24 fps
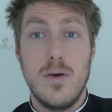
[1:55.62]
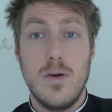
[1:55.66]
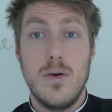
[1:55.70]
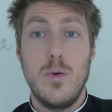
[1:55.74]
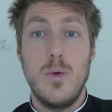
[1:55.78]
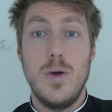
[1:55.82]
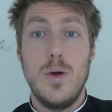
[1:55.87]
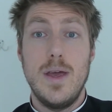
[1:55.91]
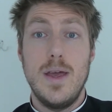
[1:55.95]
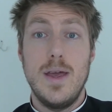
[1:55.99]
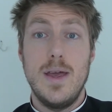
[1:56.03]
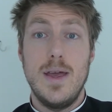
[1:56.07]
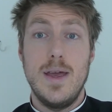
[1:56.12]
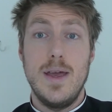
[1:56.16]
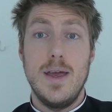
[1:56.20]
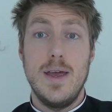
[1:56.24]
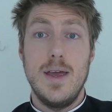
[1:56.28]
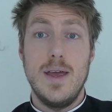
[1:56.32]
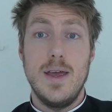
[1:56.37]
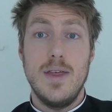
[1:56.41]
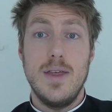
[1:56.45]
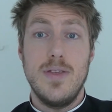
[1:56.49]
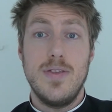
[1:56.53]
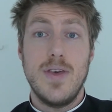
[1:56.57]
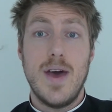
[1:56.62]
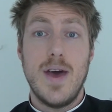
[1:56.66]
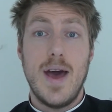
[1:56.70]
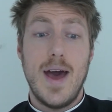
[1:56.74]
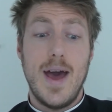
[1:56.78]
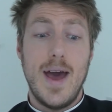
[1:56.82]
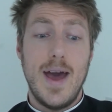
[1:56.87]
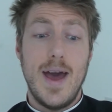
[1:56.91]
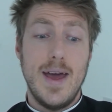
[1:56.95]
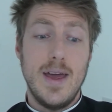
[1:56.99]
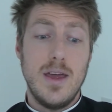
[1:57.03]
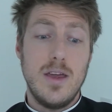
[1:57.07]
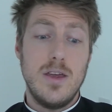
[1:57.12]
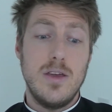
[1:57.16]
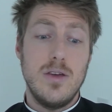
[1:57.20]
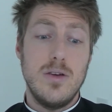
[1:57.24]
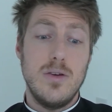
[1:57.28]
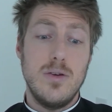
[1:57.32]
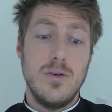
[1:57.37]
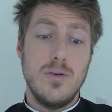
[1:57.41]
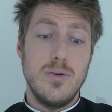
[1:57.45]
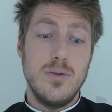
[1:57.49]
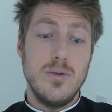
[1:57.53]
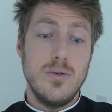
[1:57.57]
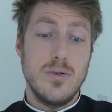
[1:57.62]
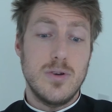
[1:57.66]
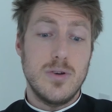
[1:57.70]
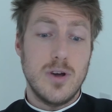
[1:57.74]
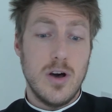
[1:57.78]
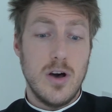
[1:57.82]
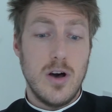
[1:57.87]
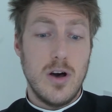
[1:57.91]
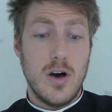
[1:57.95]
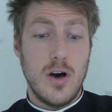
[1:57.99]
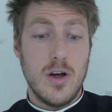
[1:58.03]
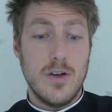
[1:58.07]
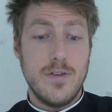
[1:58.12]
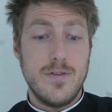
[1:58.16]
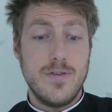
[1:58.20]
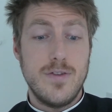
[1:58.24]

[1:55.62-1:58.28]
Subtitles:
We thank you, God,